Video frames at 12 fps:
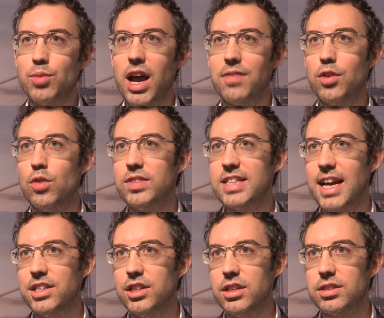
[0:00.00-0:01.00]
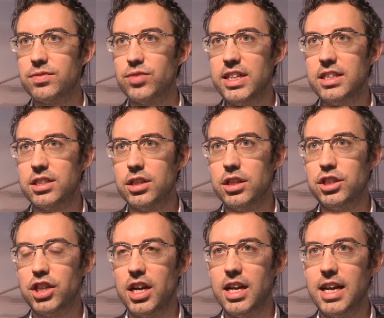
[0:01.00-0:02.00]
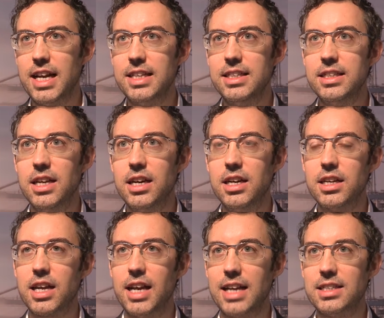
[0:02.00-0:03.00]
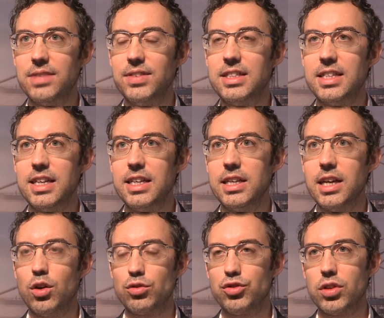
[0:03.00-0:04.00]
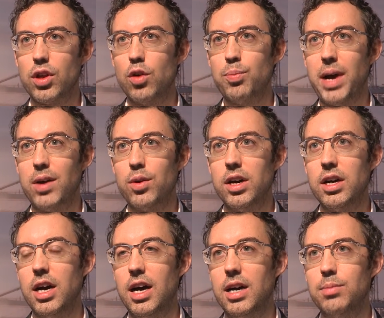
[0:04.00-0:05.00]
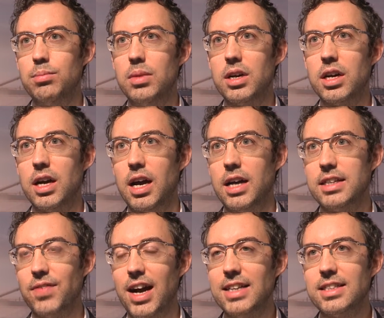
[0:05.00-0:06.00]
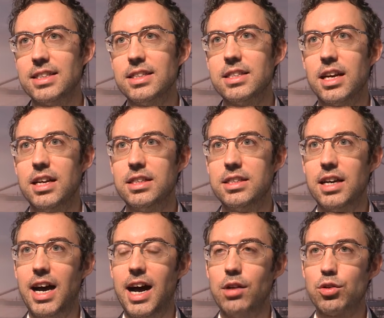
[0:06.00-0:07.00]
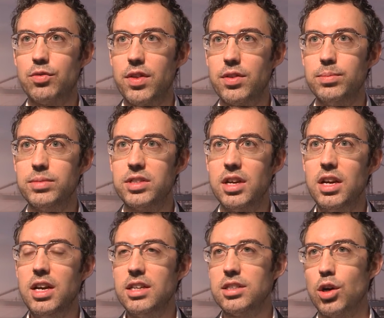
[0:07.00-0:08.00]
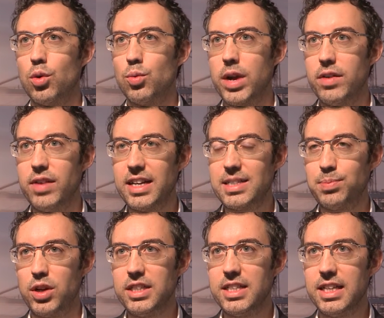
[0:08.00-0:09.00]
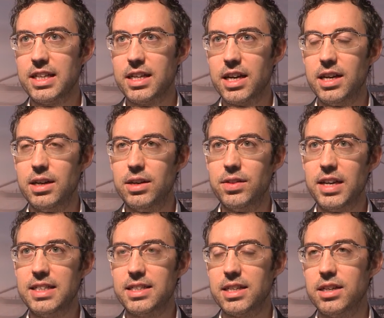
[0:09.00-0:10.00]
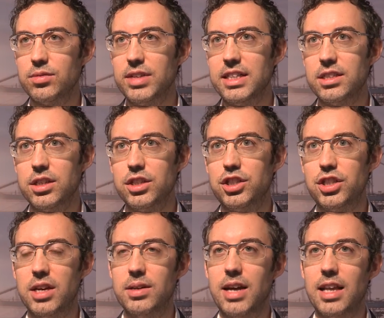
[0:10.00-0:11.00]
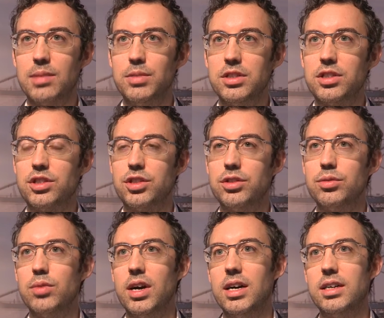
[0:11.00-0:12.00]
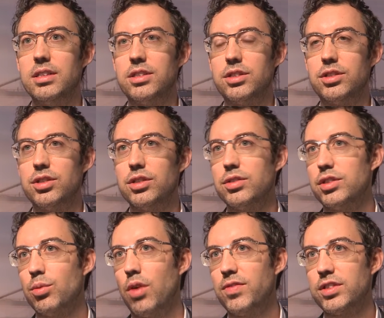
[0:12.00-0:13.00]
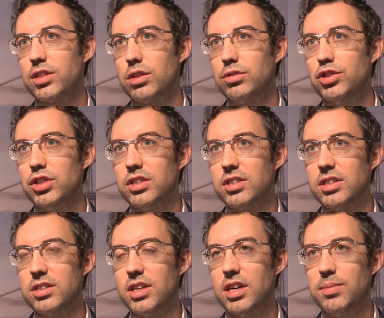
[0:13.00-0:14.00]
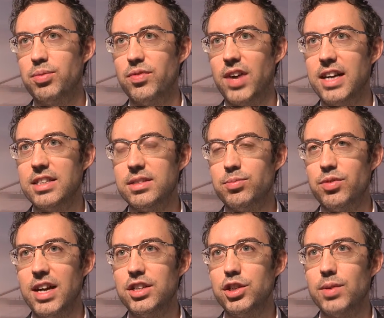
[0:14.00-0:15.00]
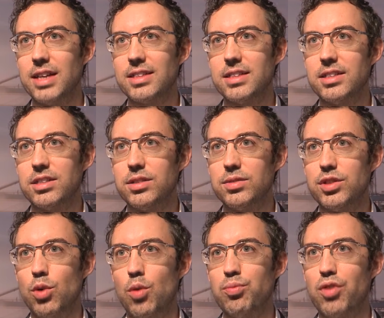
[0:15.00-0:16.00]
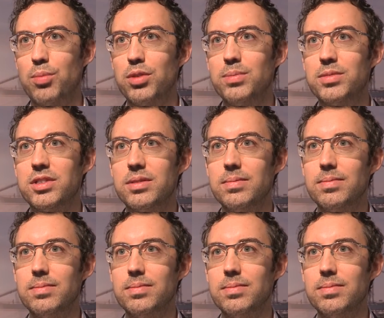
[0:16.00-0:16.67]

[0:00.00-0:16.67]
We have over 10 years of research in connectivity, ultra-low power devices and algorithms. So we're exploiting these research elements to offer solutions and provide new answers to all problems.